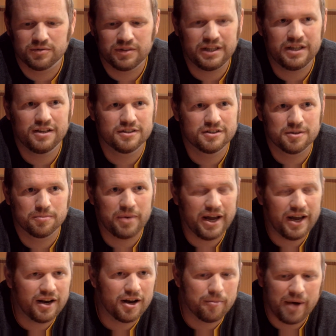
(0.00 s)
heated
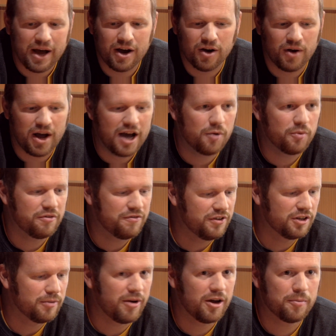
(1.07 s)
debate about how we
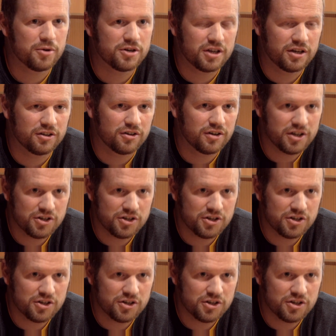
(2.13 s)
feel about a particular